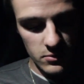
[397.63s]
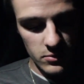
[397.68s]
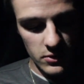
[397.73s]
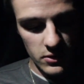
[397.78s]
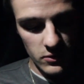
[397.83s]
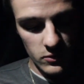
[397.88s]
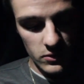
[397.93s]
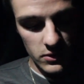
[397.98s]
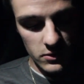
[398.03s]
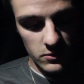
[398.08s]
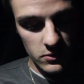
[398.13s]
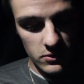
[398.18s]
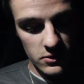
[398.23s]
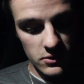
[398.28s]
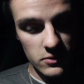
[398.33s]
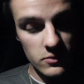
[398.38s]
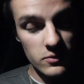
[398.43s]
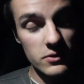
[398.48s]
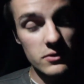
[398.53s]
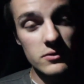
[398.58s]
but we
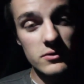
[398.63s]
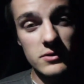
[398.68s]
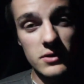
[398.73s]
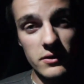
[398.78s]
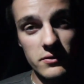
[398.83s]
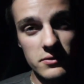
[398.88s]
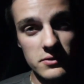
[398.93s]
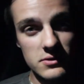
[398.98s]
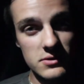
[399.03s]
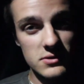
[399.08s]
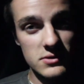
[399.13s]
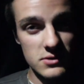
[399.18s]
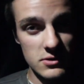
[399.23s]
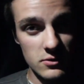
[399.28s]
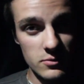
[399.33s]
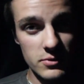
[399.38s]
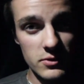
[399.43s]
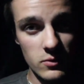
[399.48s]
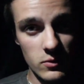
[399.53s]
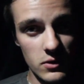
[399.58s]
will we will definitely
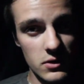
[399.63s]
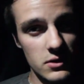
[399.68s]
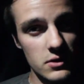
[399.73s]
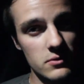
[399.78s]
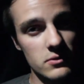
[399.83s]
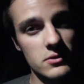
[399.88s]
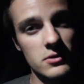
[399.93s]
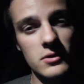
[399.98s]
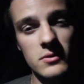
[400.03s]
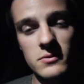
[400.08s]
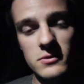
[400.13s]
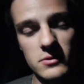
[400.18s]
still be working with him.